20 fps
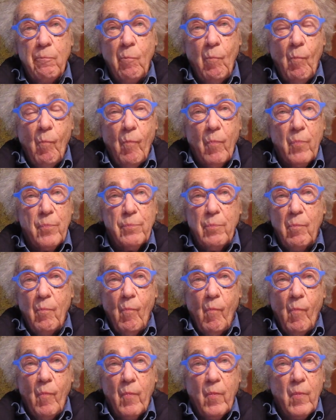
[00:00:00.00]

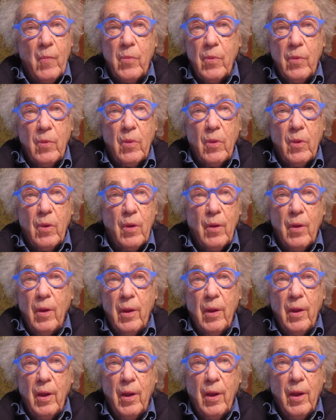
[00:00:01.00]

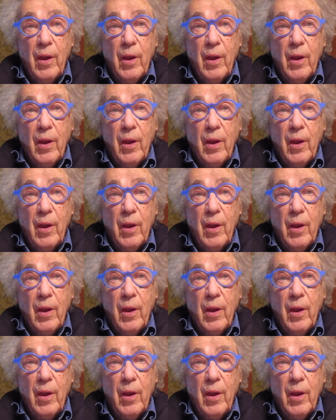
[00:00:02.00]
Nothing is said.